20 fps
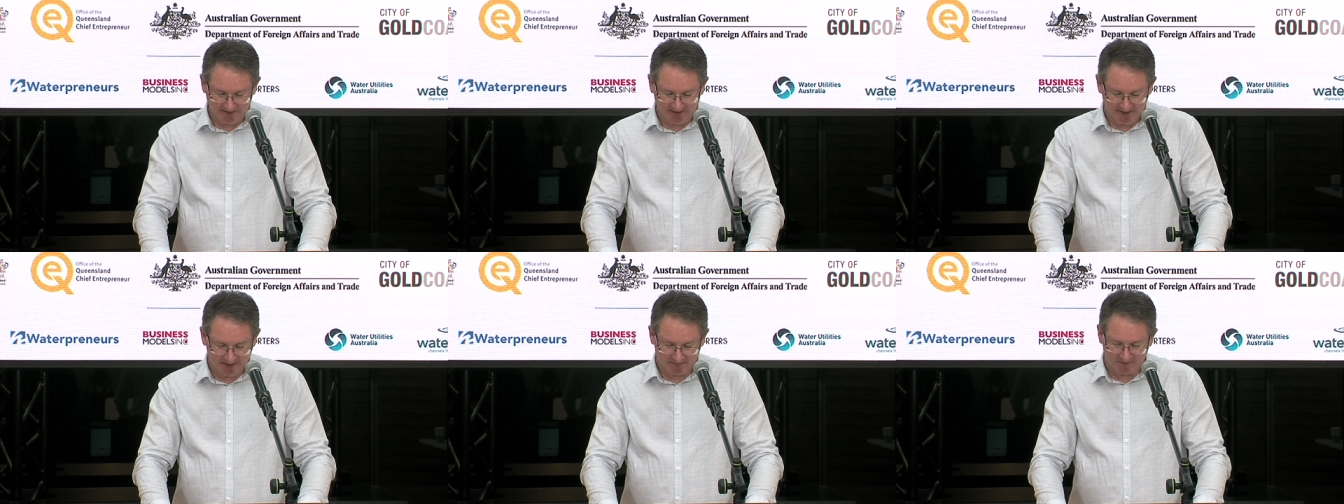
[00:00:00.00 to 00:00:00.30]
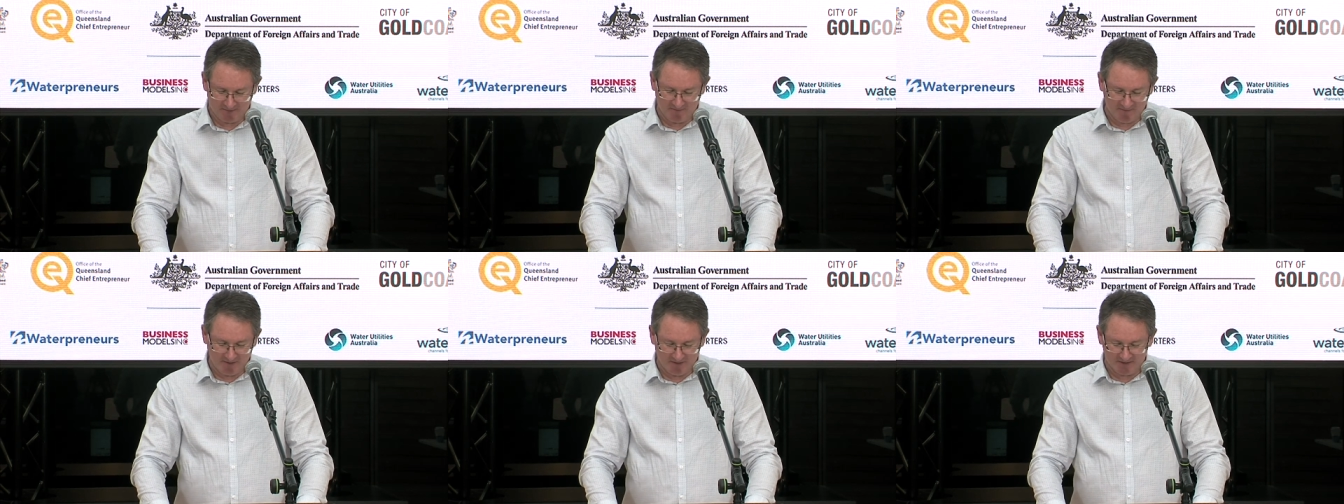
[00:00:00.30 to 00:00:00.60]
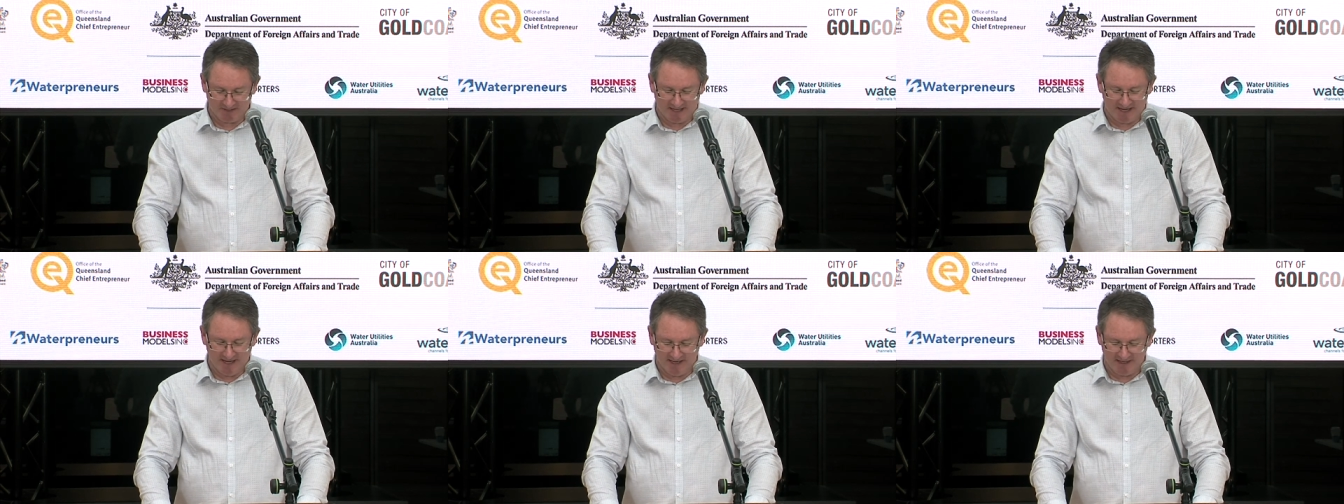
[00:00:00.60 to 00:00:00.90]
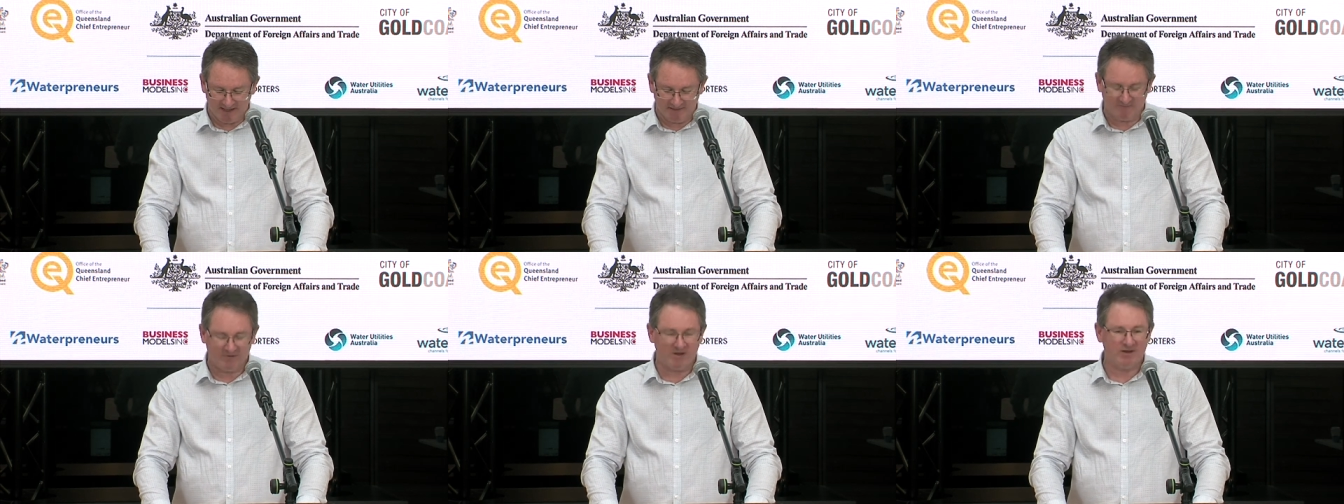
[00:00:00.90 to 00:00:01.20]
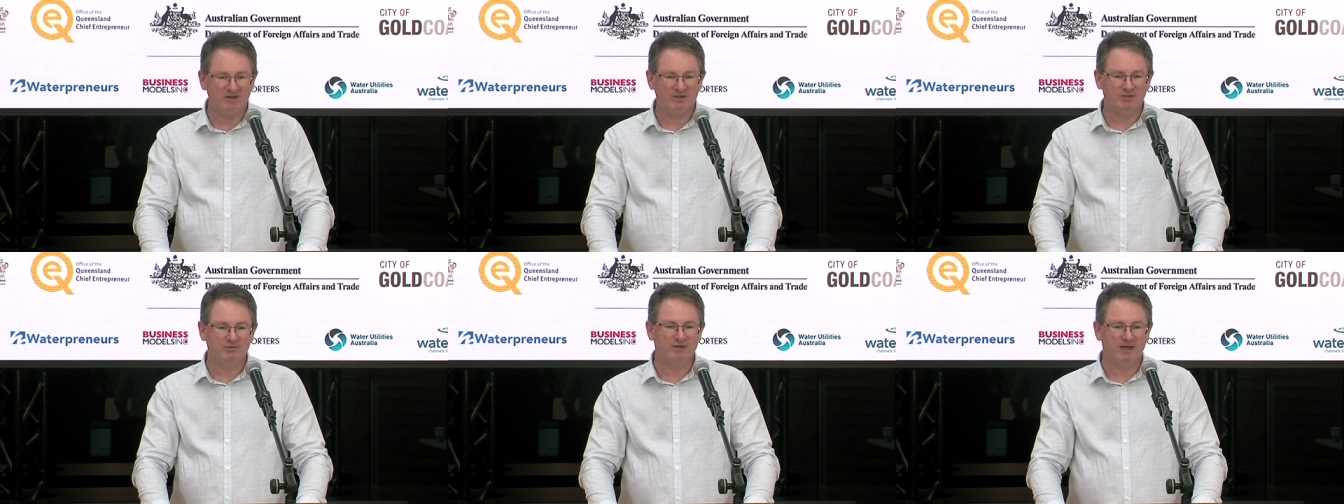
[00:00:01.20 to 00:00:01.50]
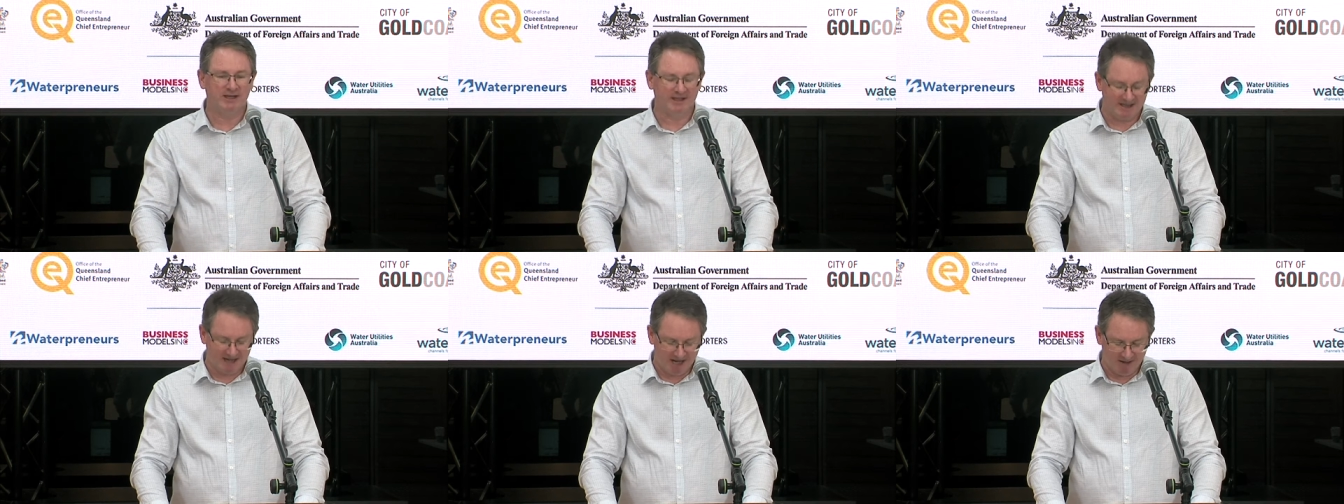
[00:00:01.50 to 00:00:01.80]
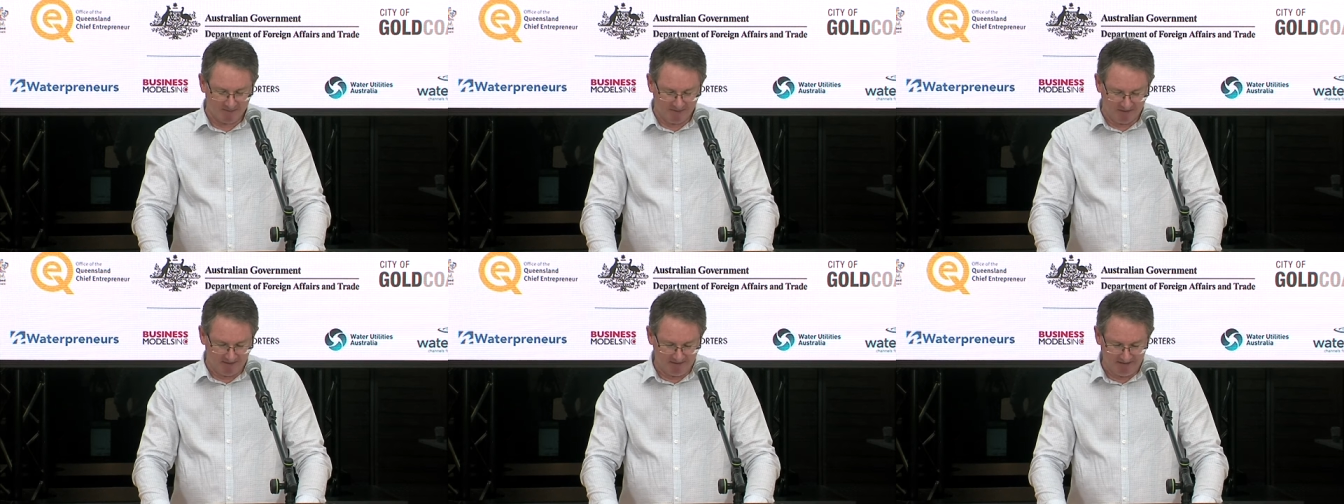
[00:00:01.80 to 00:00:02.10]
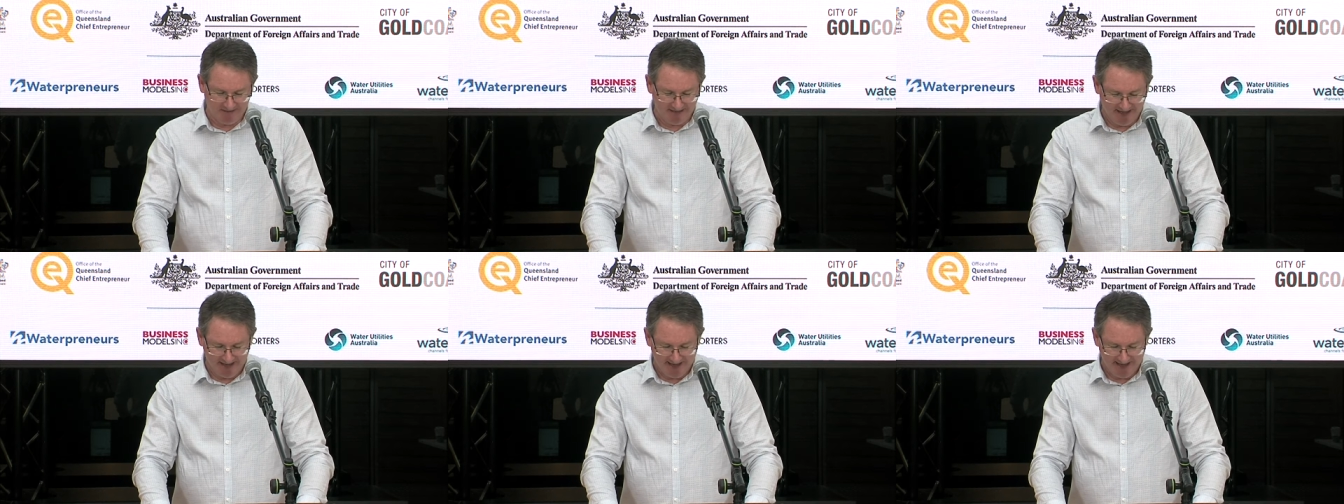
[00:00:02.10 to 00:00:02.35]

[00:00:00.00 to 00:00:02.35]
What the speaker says: He's from Mosaic Advisory and Capital,